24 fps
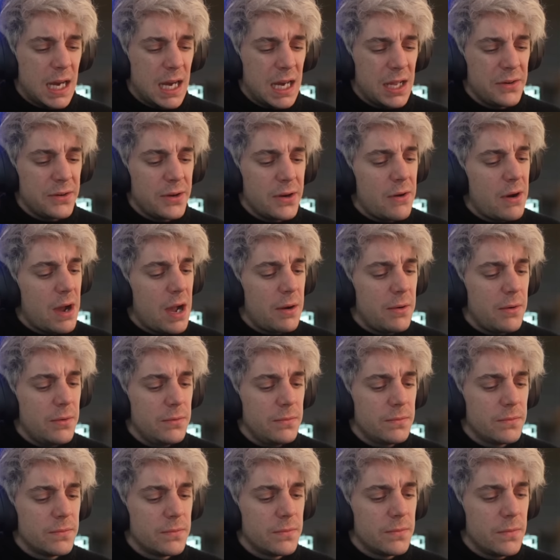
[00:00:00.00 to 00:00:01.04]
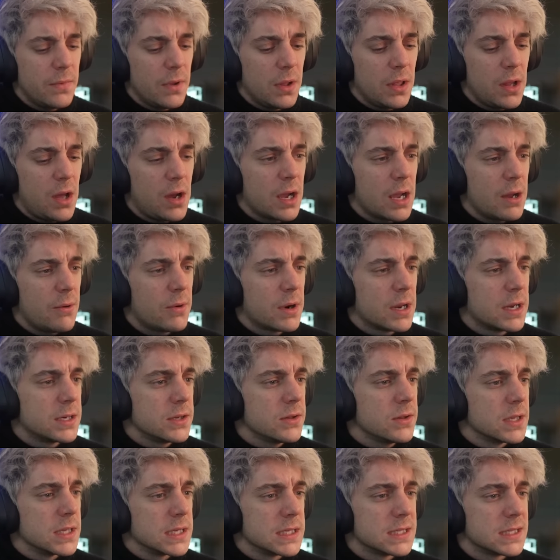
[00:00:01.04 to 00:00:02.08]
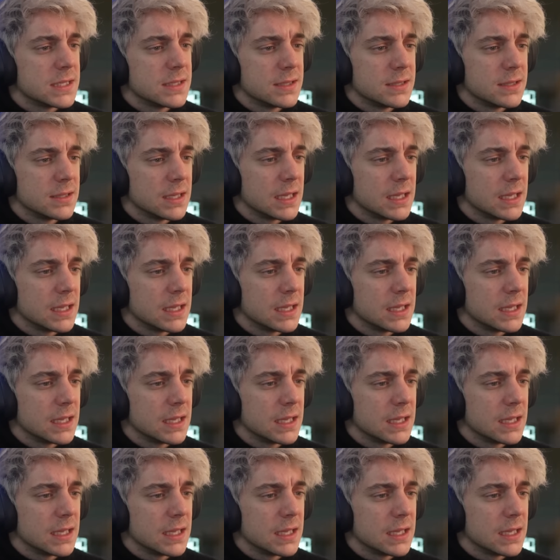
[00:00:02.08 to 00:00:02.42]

I don't know how long I want to do this.